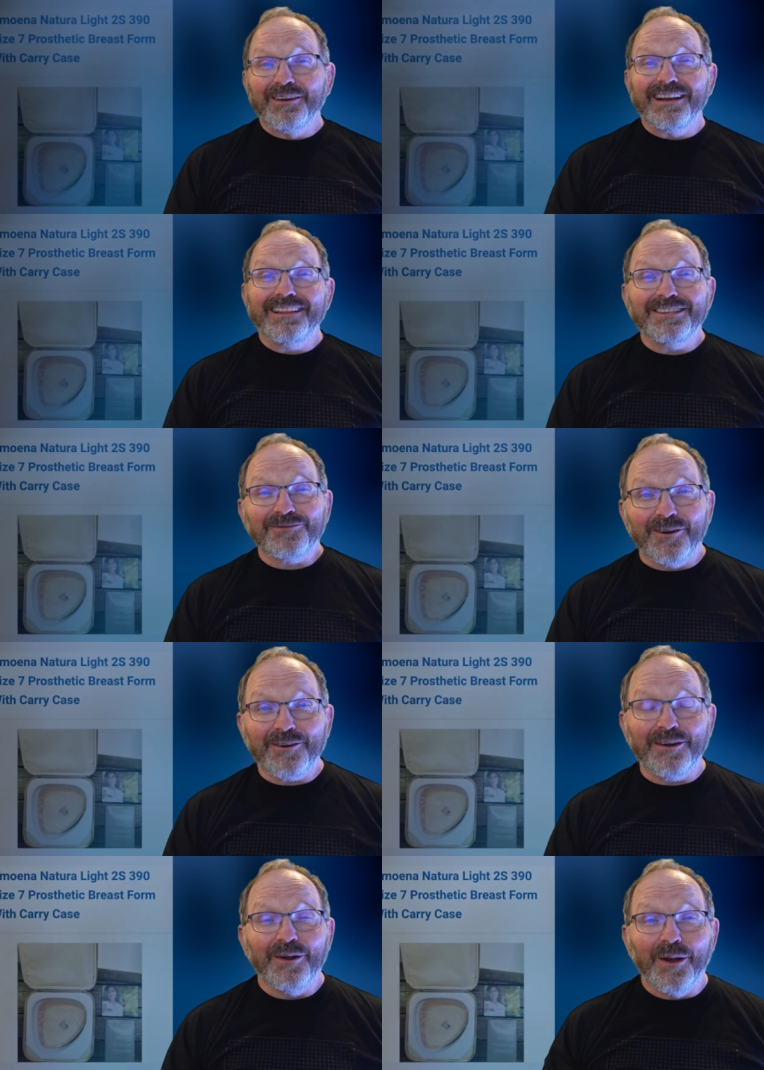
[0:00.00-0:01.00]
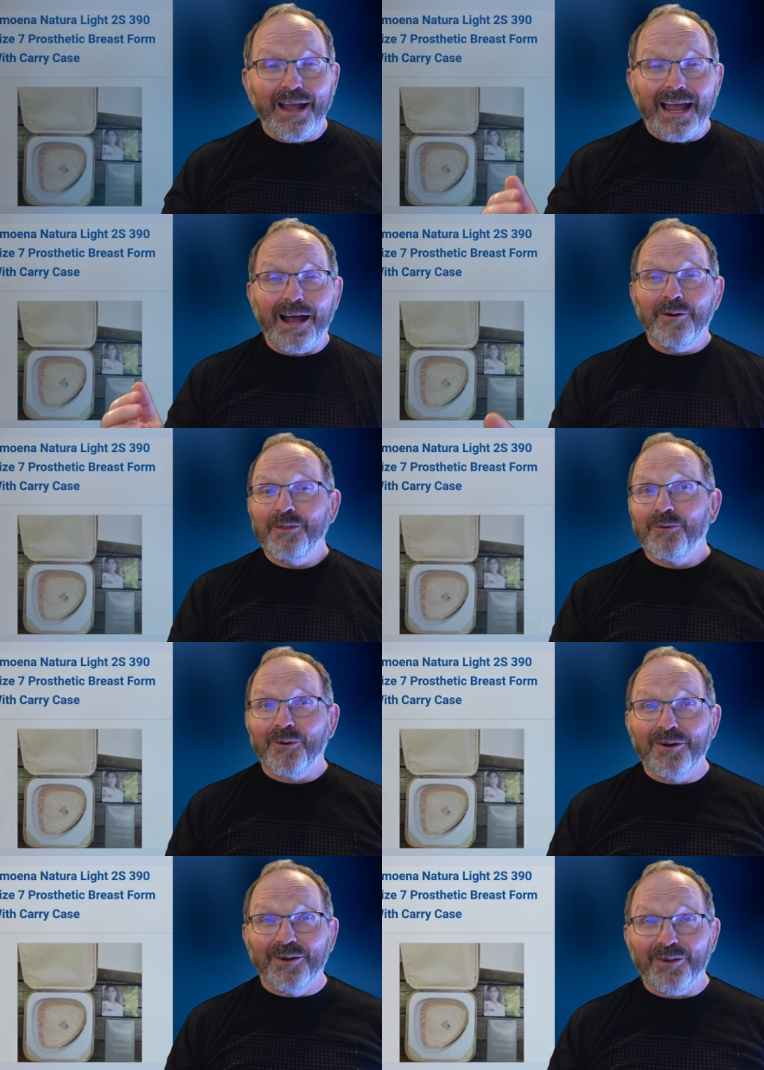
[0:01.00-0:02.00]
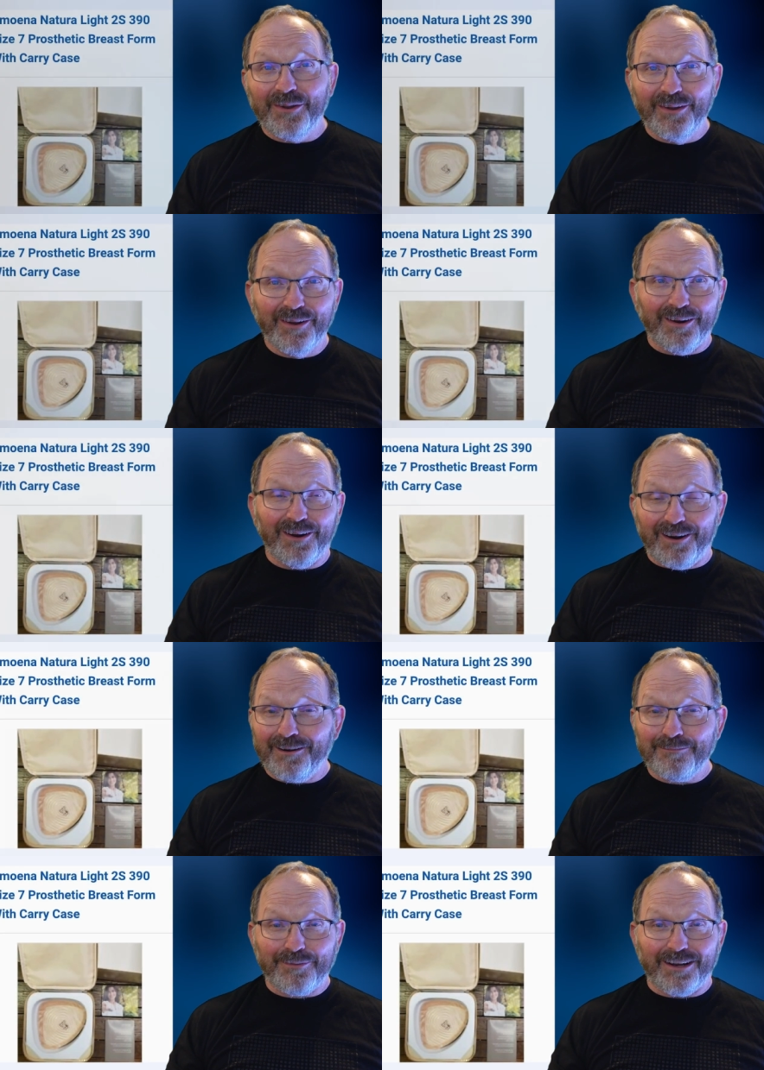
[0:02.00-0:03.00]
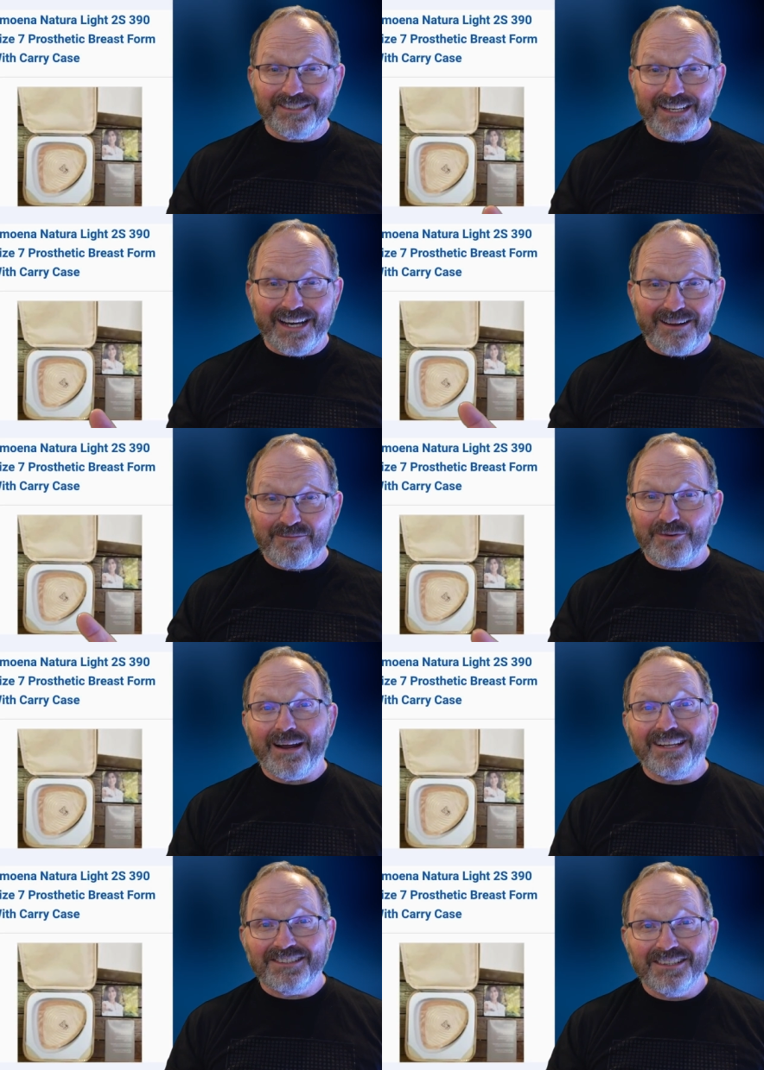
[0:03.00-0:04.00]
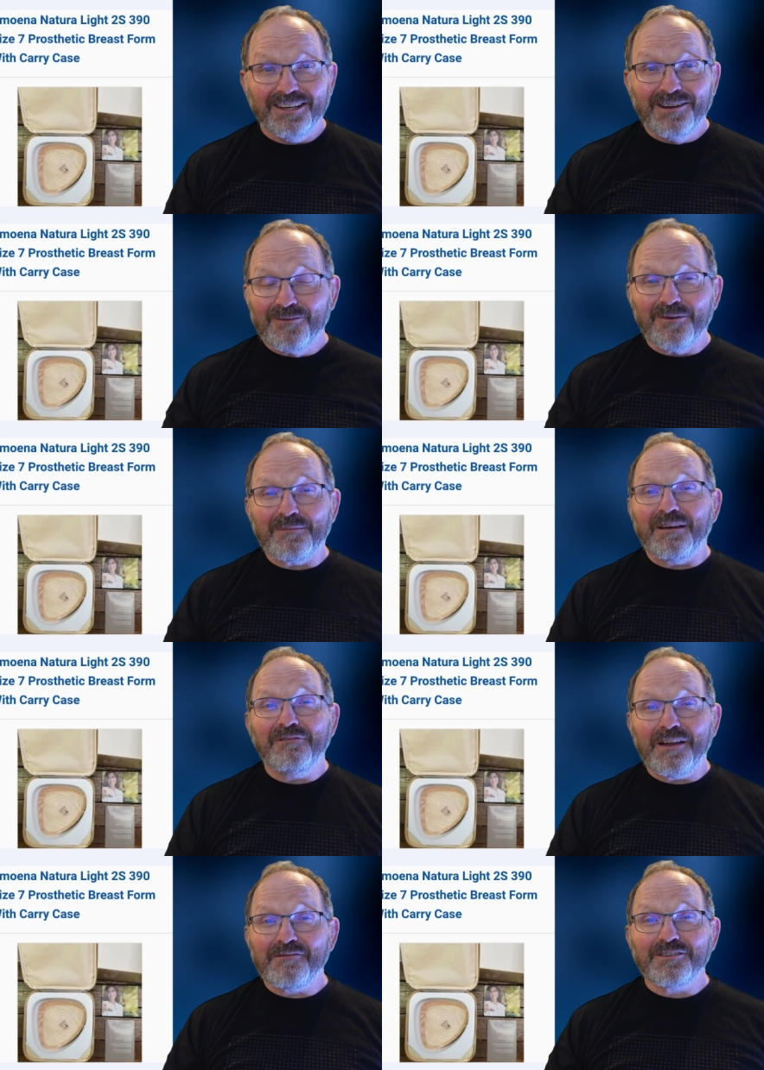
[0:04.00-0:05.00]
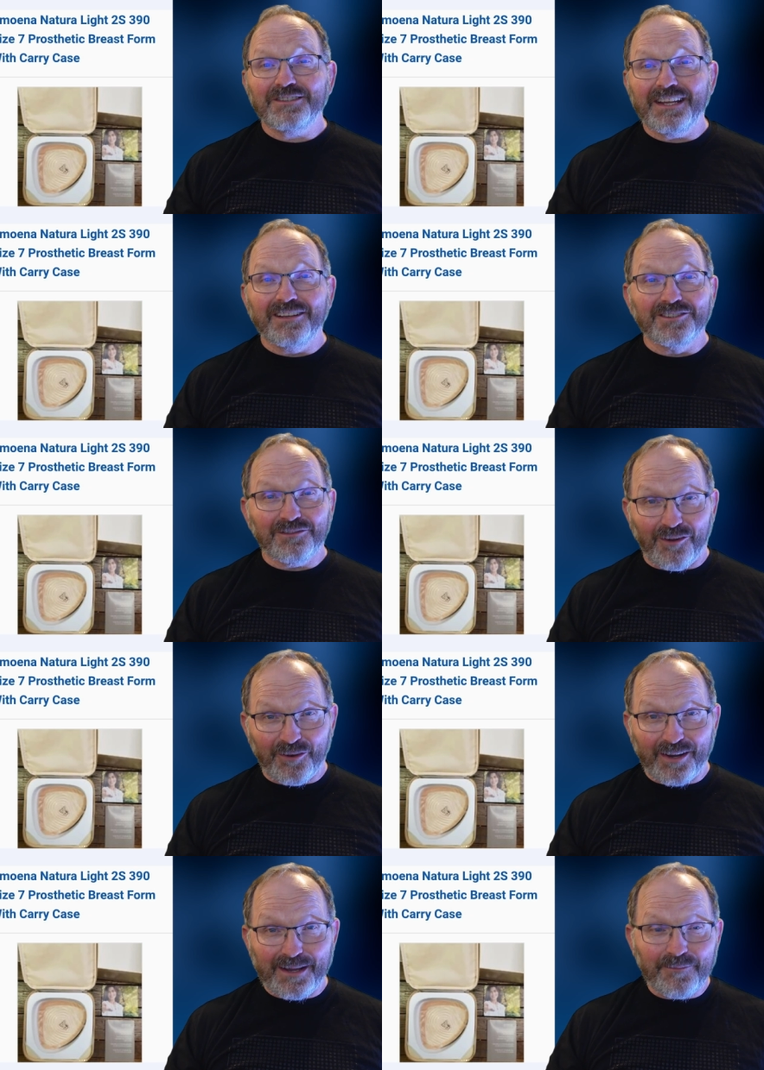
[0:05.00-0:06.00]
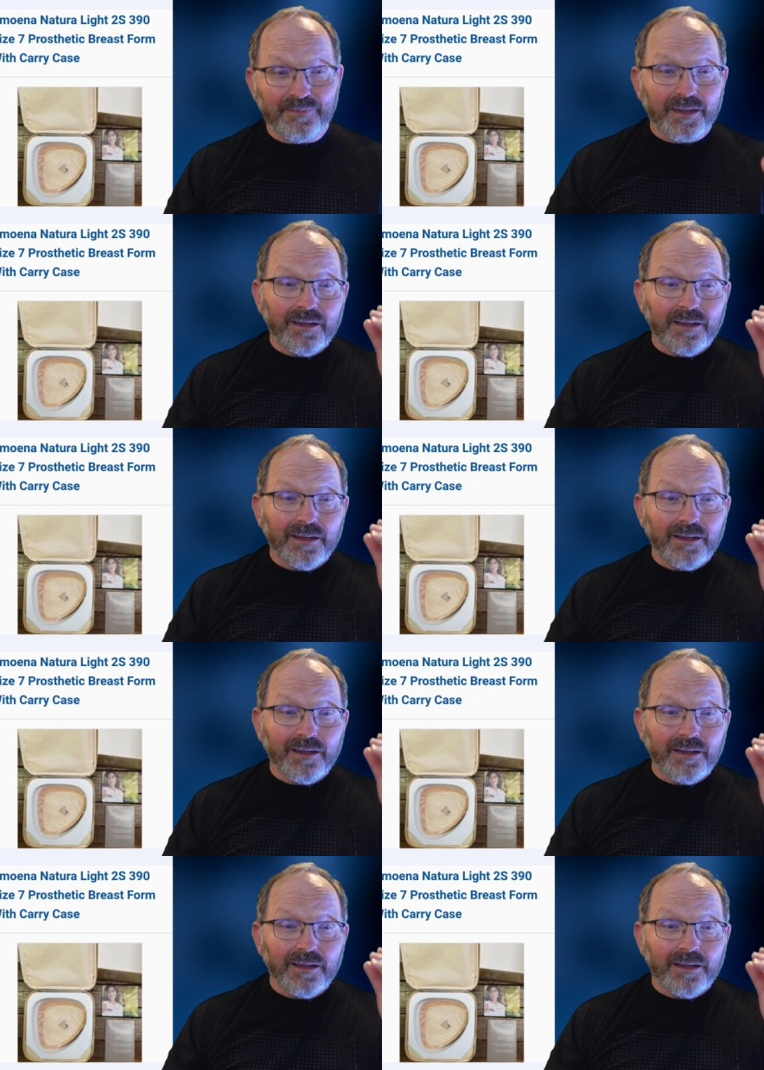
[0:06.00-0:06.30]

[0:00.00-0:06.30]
looking at this wondering, how in the world are prosthetic breasts one of my favorite sales of all time?